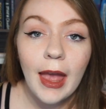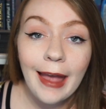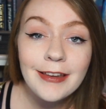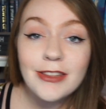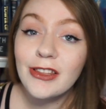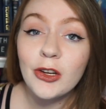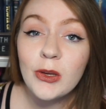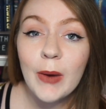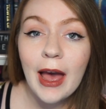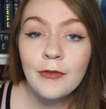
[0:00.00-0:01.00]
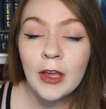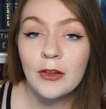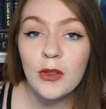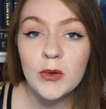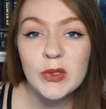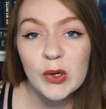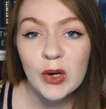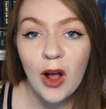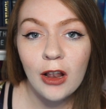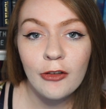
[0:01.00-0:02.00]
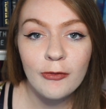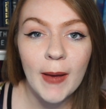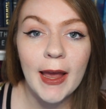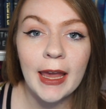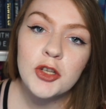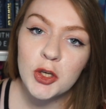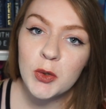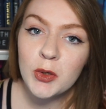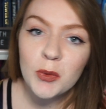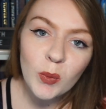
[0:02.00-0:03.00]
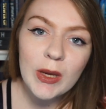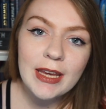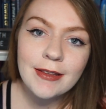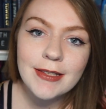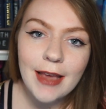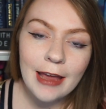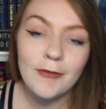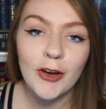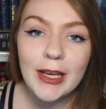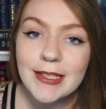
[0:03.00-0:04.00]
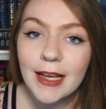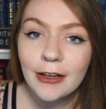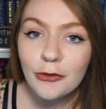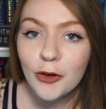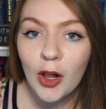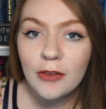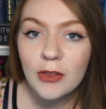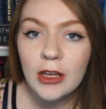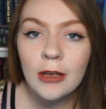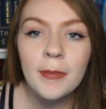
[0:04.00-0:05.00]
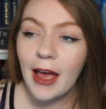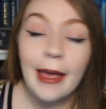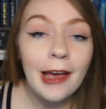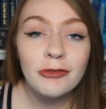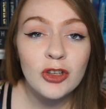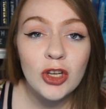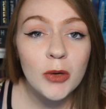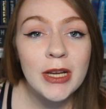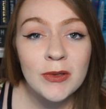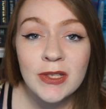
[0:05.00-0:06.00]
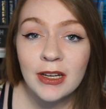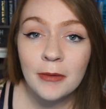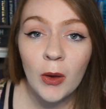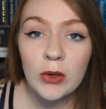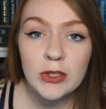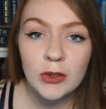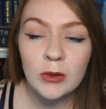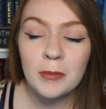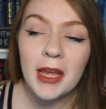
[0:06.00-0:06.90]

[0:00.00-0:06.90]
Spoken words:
And there you have it. Those are all of my June reads. I'm very excited for all of them. I have no doubts that I'm going to be